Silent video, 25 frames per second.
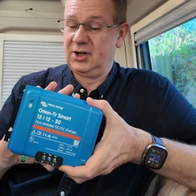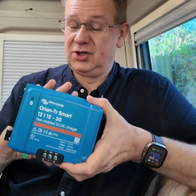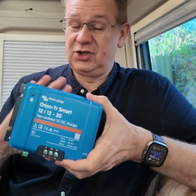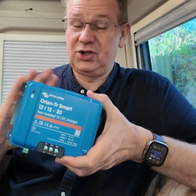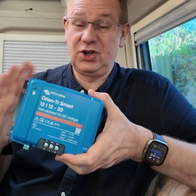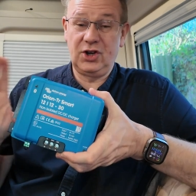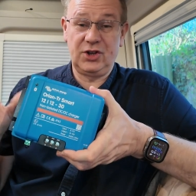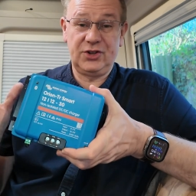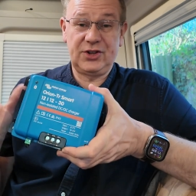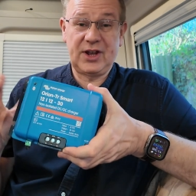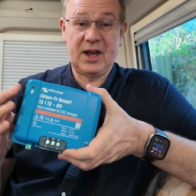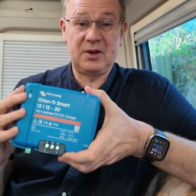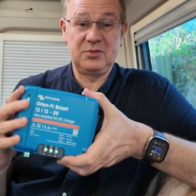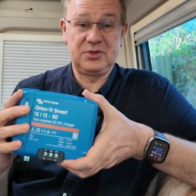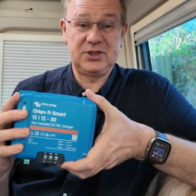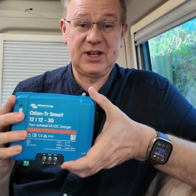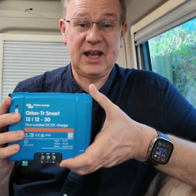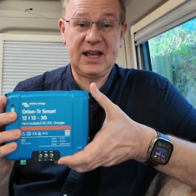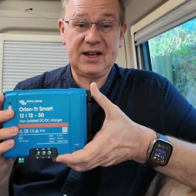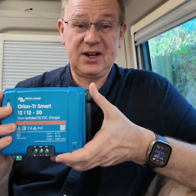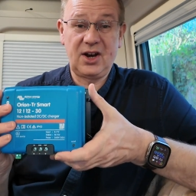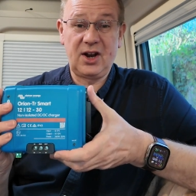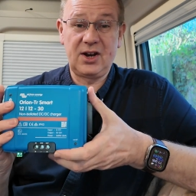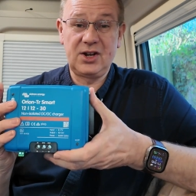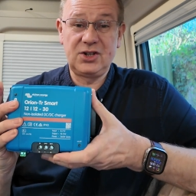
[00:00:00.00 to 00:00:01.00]
Shows how
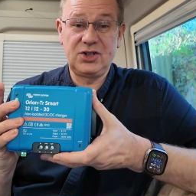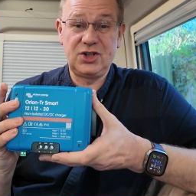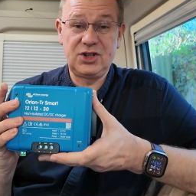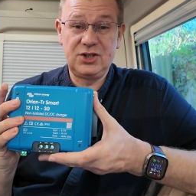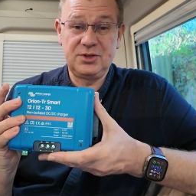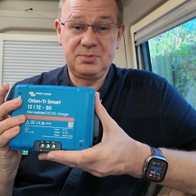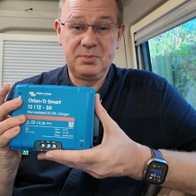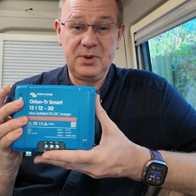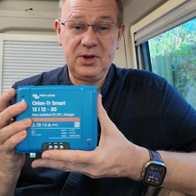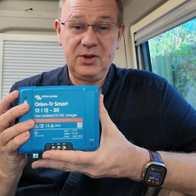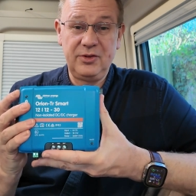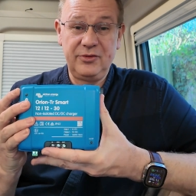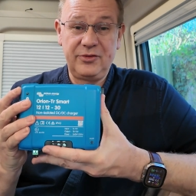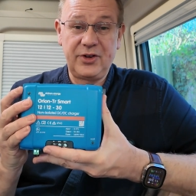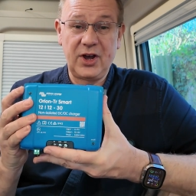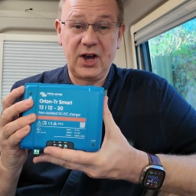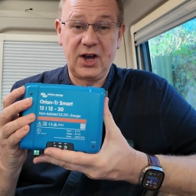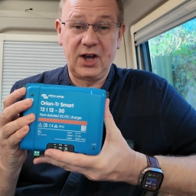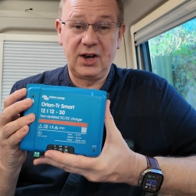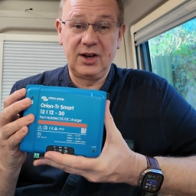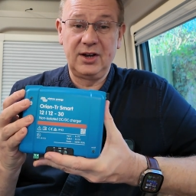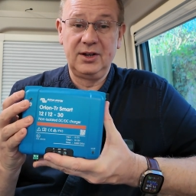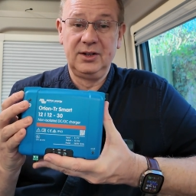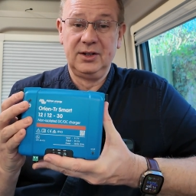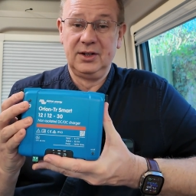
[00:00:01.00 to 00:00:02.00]
technology's moved
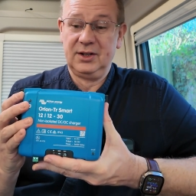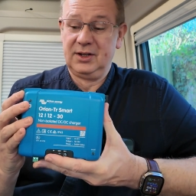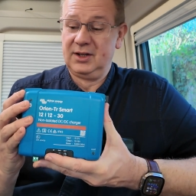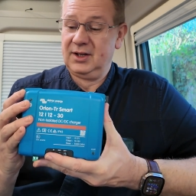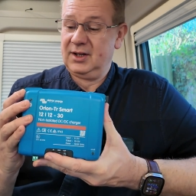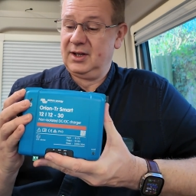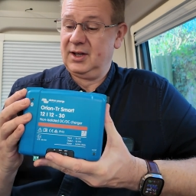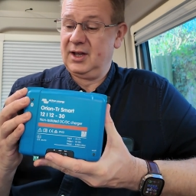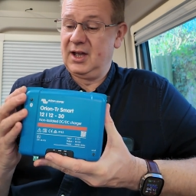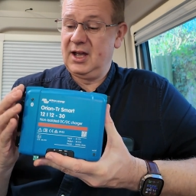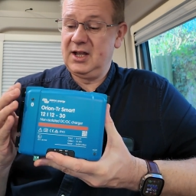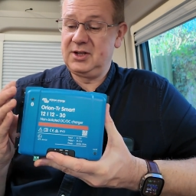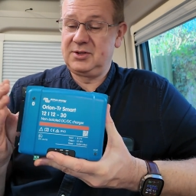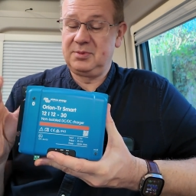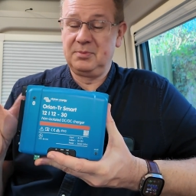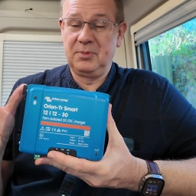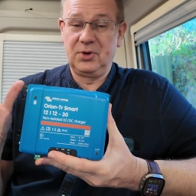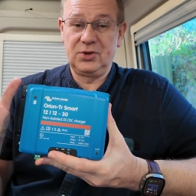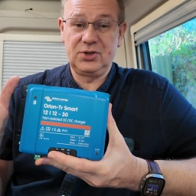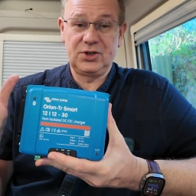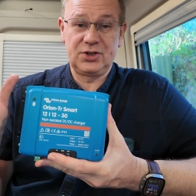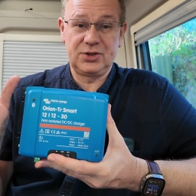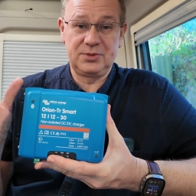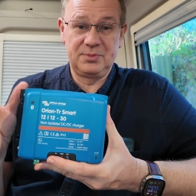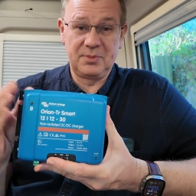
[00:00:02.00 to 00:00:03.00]
on. It's
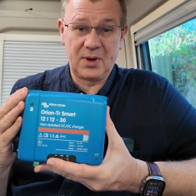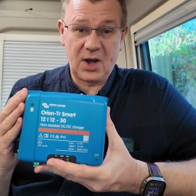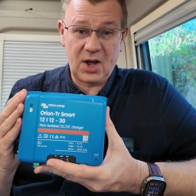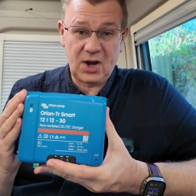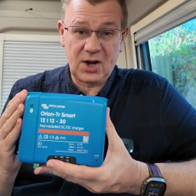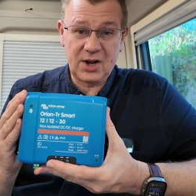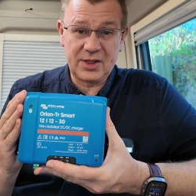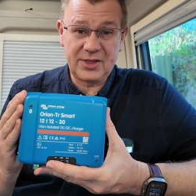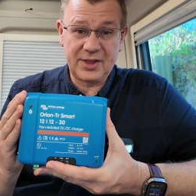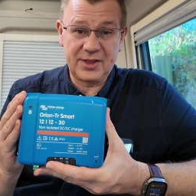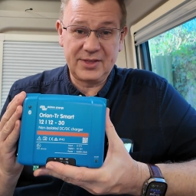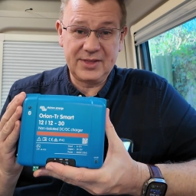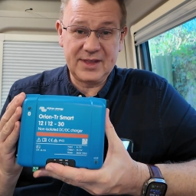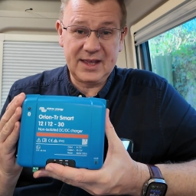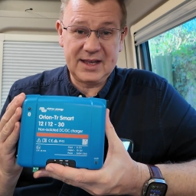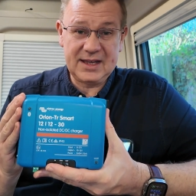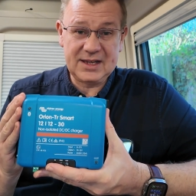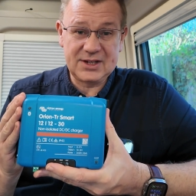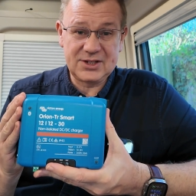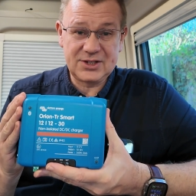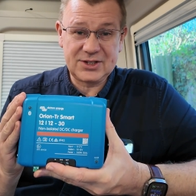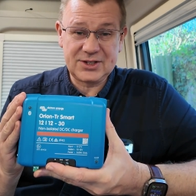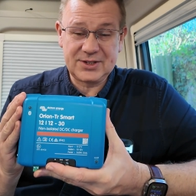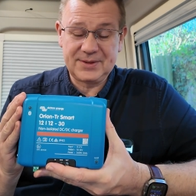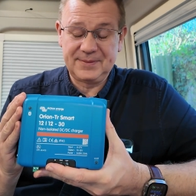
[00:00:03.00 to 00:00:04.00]
much smaller than
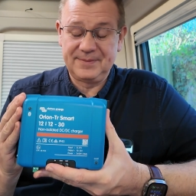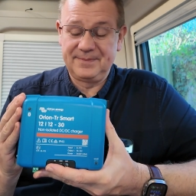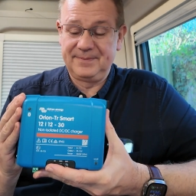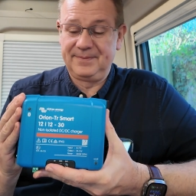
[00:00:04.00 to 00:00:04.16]
this.